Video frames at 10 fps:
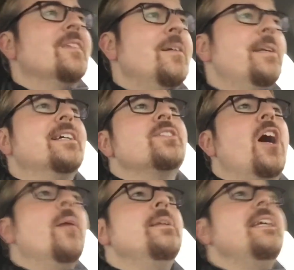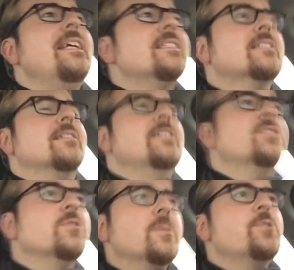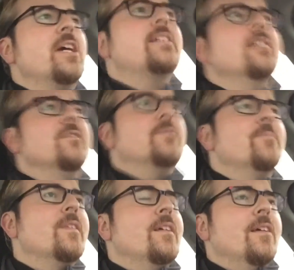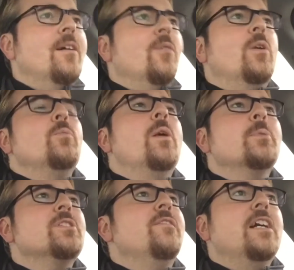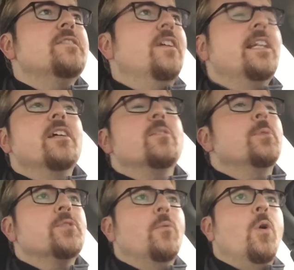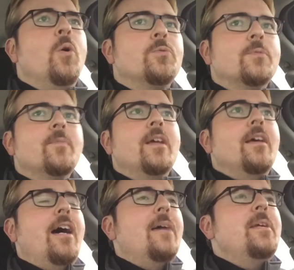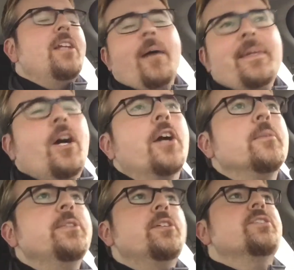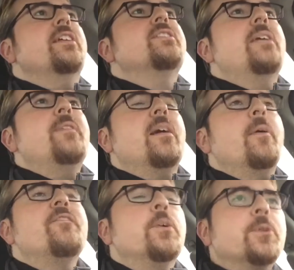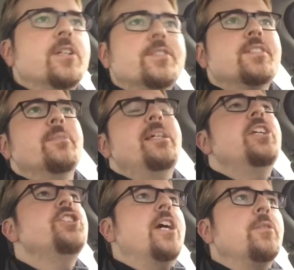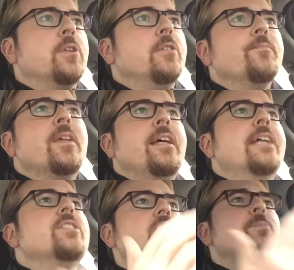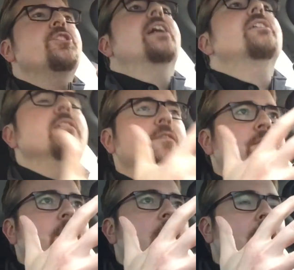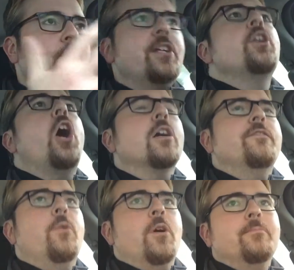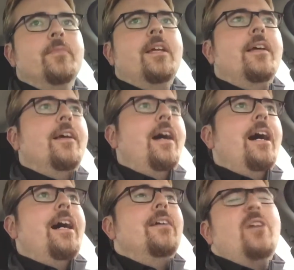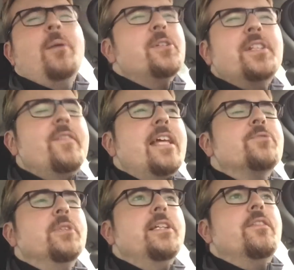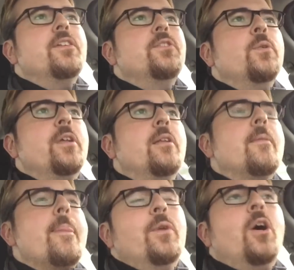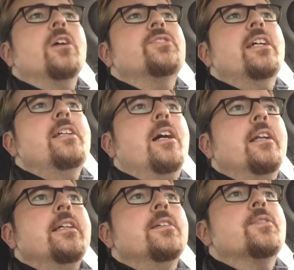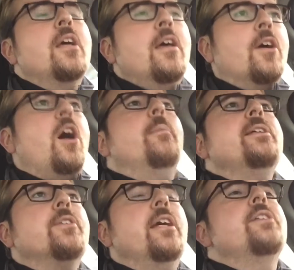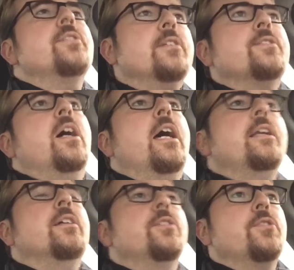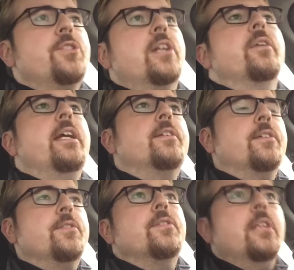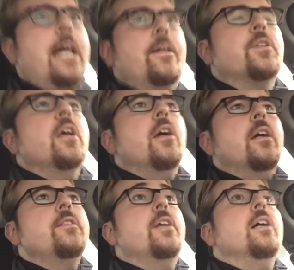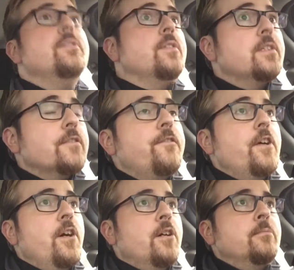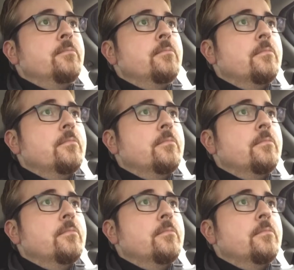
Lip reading: Because comedy is so subjective. What one person finds funny, another person won't. I mean, arguably you could say the same thing about film criticism in general. It's a subjective written art form. Objectivity has really nothing to do with it. When all is said and done is, comedies are engine designed to generate consistent laughs. Does this film